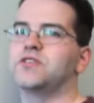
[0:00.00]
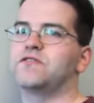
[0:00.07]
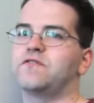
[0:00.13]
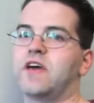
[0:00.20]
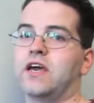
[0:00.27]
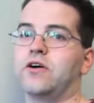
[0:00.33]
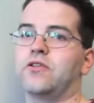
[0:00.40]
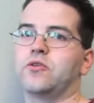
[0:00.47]

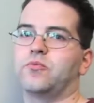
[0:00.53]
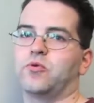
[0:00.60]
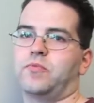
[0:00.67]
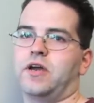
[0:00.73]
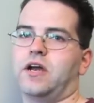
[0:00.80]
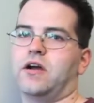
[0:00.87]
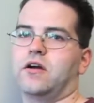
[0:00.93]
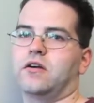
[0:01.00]
fail the
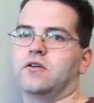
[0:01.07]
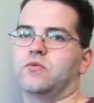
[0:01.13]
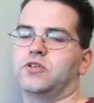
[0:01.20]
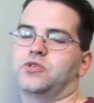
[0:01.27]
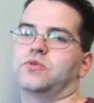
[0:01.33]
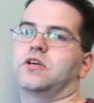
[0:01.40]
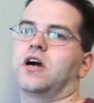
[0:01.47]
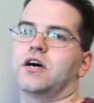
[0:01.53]
prepare,
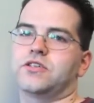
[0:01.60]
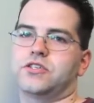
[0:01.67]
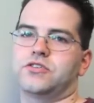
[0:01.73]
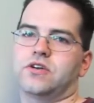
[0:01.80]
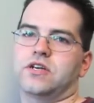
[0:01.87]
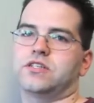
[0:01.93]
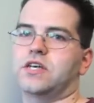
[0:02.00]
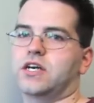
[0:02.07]
which would cause the
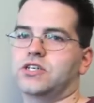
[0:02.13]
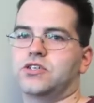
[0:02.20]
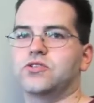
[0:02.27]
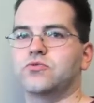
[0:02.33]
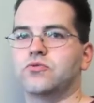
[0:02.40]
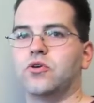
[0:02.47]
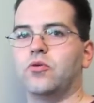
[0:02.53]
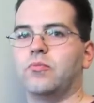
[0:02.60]
transaction
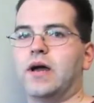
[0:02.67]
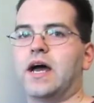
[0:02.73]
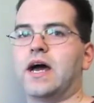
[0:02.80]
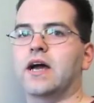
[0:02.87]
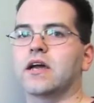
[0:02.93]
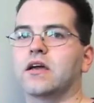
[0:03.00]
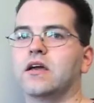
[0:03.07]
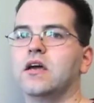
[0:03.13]
to roll
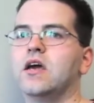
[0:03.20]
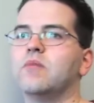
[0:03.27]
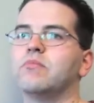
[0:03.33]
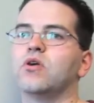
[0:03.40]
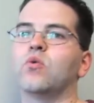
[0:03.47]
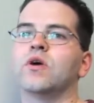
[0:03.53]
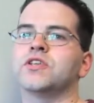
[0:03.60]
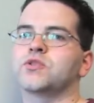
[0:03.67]
back.
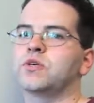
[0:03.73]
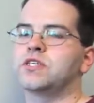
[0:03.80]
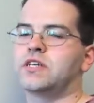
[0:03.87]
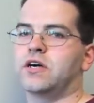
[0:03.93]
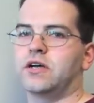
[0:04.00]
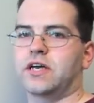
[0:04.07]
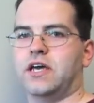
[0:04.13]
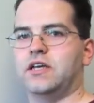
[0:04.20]
But once we
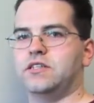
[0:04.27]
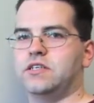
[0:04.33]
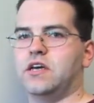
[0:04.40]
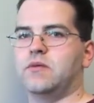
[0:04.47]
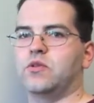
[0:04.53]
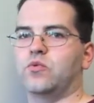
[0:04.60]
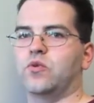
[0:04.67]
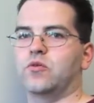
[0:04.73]
tell KTM that